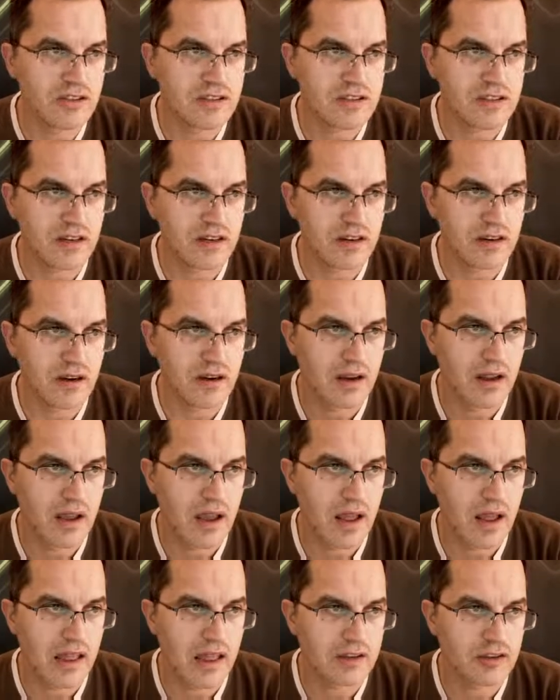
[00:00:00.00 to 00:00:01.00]
are
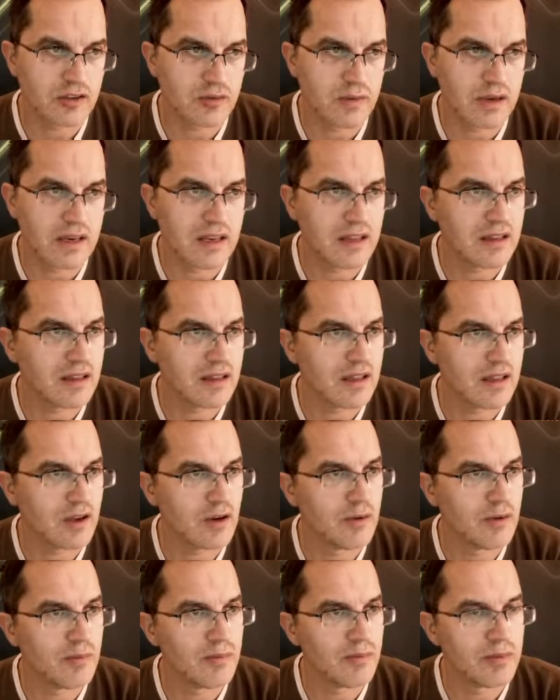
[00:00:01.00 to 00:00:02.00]
electromagnetic
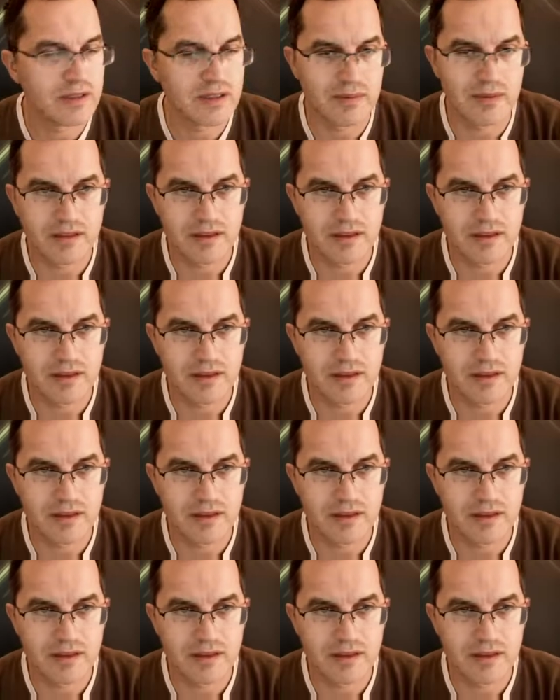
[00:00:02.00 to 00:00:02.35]
compatibility,